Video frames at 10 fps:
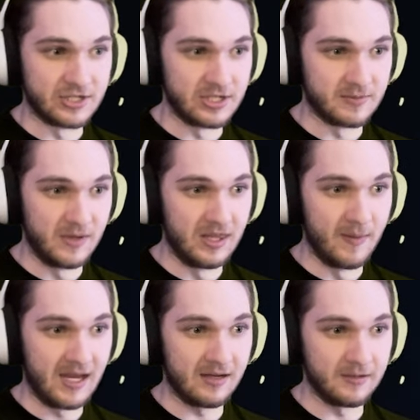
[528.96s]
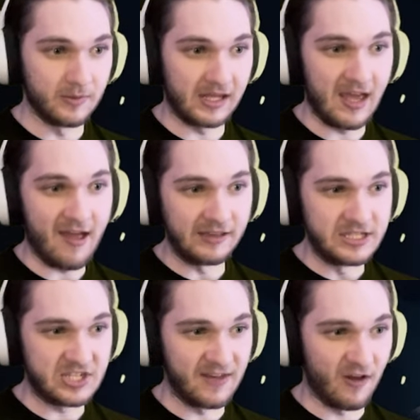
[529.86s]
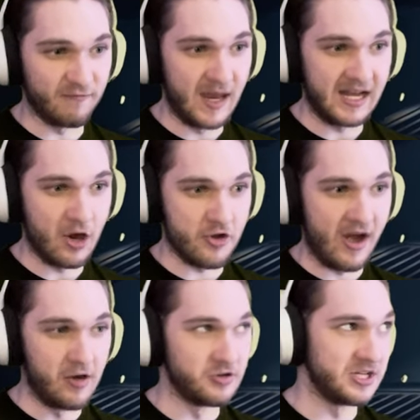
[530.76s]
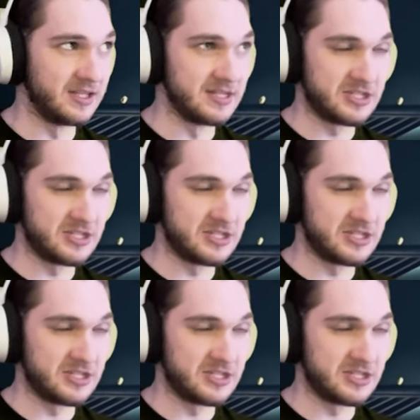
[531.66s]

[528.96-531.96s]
just be the main... At least give off main character energy in the